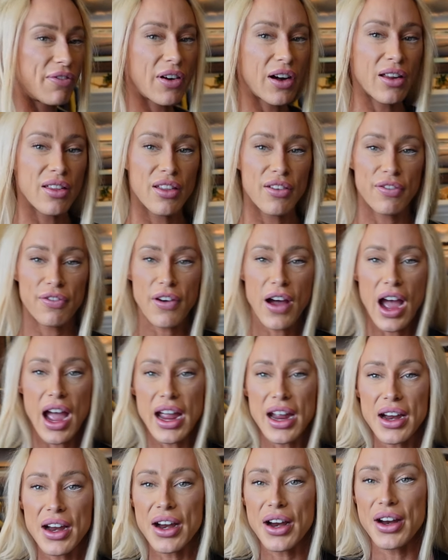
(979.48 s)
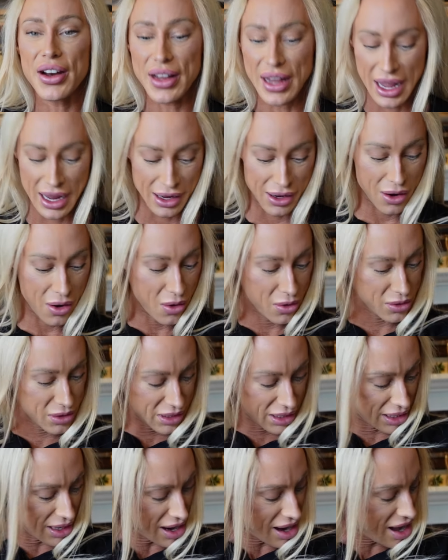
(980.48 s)
front of the fire, like
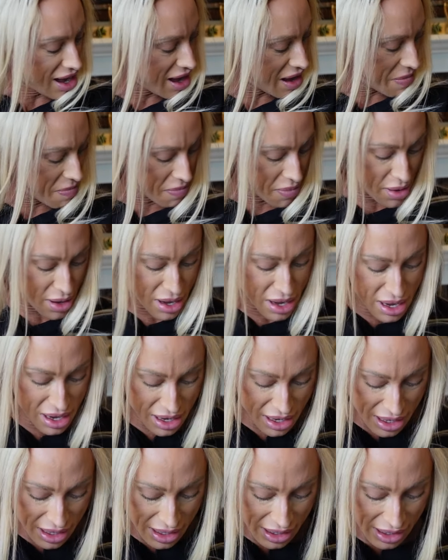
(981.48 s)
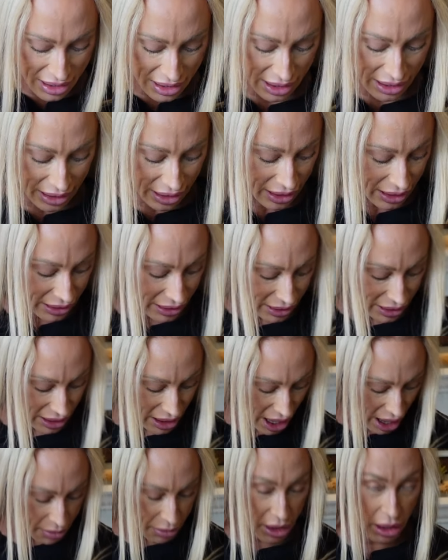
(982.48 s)
cozied up.
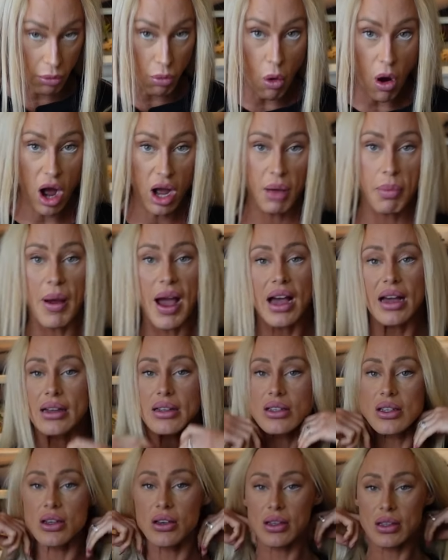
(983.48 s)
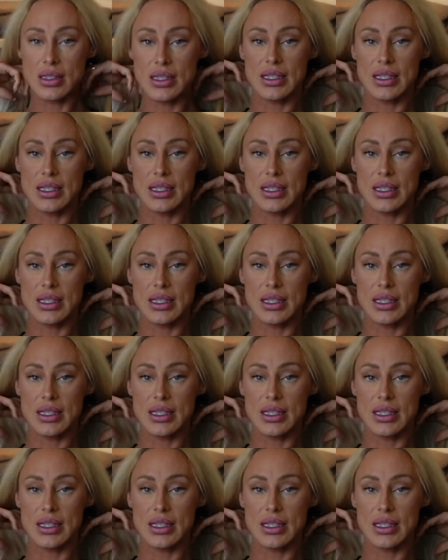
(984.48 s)
I'm gonna walk back so you can